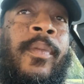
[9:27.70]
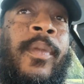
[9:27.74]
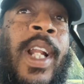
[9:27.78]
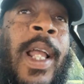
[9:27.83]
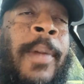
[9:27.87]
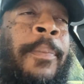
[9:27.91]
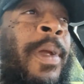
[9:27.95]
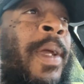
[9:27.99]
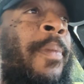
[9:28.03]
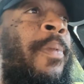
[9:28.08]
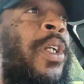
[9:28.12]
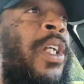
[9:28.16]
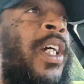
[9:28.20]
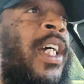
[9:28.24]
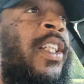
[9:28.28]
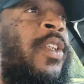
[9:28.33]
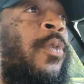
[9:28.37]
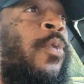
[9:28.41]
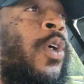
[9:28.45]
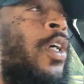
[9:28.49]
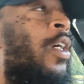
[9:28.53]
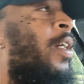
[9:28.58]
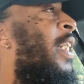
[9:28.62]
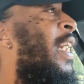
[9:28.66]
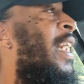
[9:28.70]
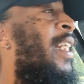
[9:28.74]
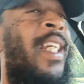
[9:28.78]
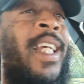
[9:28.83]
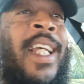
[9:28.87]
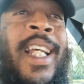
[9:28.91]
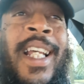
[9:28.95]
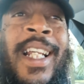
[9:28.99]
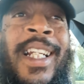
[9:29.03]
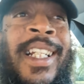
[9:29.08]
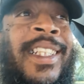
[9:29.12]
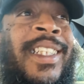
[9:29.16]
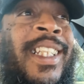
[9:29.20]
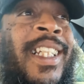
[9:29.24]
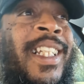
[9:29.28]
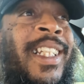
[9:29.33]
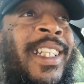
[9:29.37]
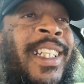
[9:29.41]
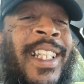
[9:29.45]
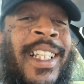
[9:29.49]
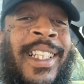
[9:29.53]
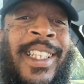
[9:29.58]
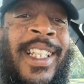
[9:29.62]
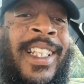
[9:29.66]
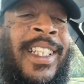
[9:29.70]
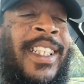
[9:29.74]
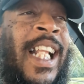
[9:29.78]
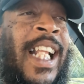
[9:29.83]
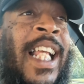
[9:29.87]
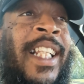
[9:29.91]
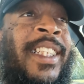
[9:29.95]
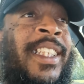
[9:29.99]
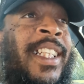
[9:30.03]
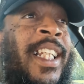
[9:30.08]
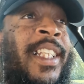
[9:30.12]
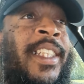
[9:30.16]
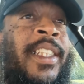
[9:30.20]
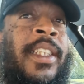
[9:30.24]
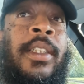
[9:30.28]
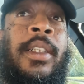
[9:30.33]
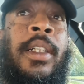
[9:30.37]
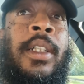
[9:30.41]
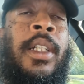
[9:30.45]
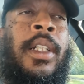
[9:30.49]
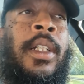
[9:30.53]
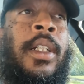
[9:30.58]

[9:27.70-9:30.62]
And people look at the world. And, and the thing is, it's not just